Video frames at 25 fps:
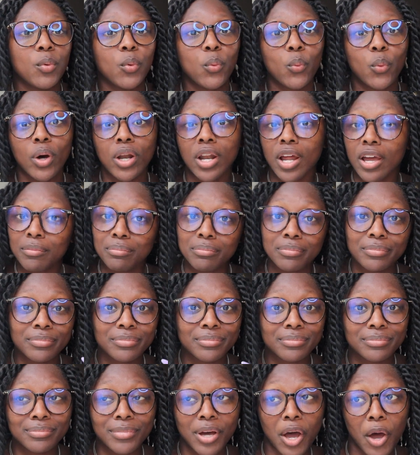what
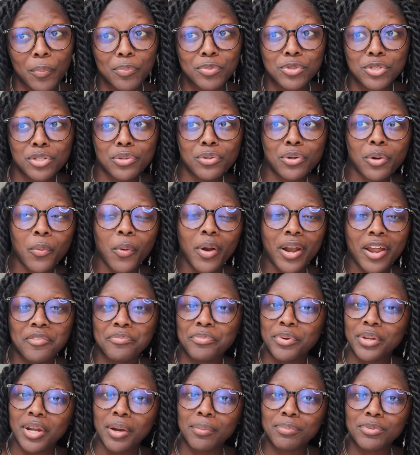I'm up to or what
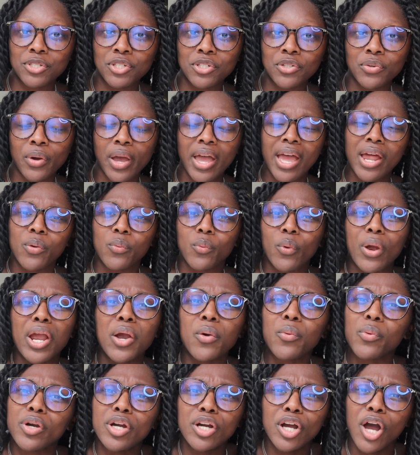I've been up to, and
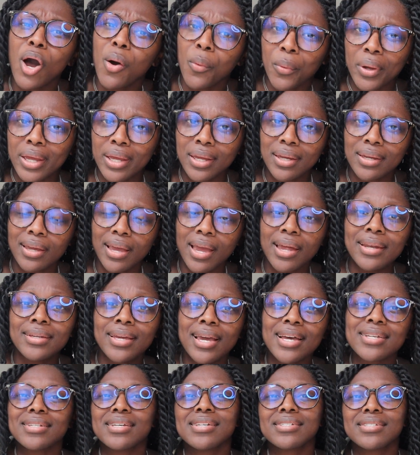where we're going. And
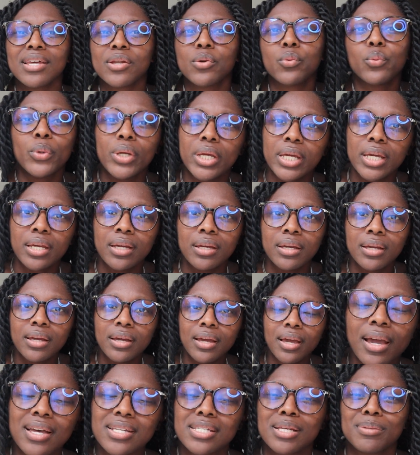yes, I said we,
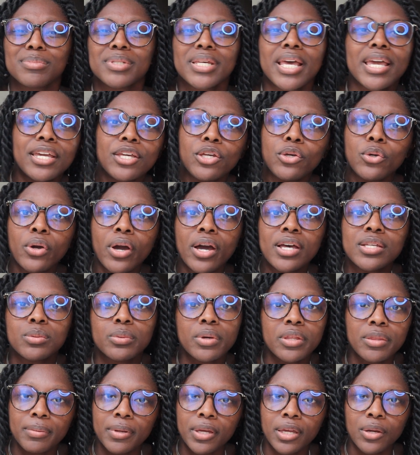because I'm taking you guys
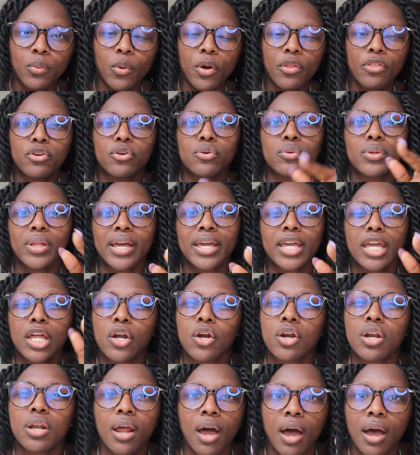with me, whether you like it
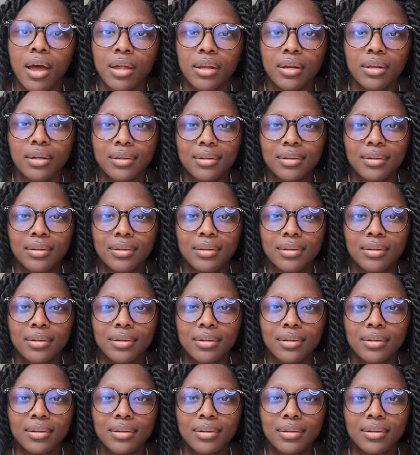or not.